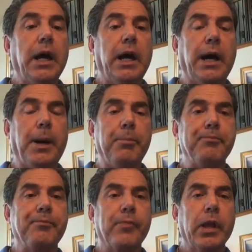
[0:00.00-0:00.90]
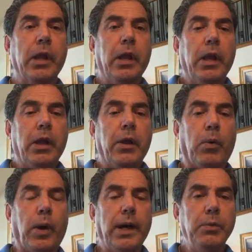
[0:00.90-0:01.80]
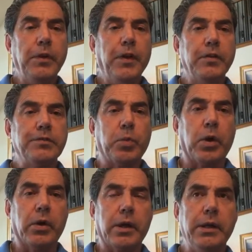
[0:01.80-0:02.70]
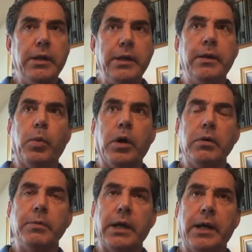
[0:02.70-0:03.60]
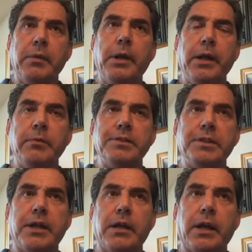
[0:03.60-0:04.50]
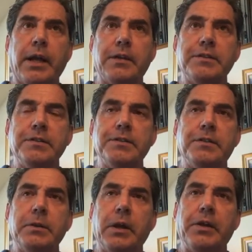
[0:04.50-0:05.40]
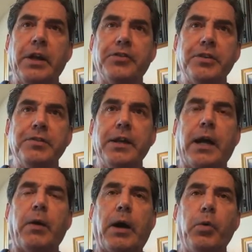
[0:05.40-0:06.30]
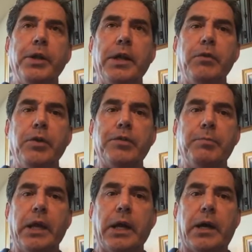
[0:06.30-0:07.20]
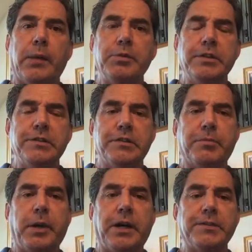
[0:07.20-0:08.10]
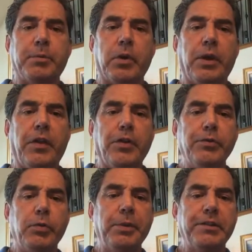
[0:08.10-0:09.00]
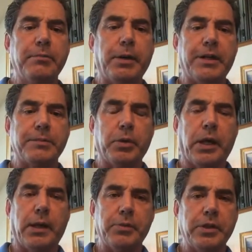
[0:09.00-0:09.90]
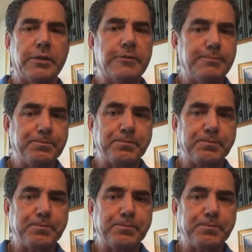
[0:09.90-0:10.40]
Now, why would those work? Well, condominiums and townhouses, it's just I want to give you as many options as possible, and those would be some possible options.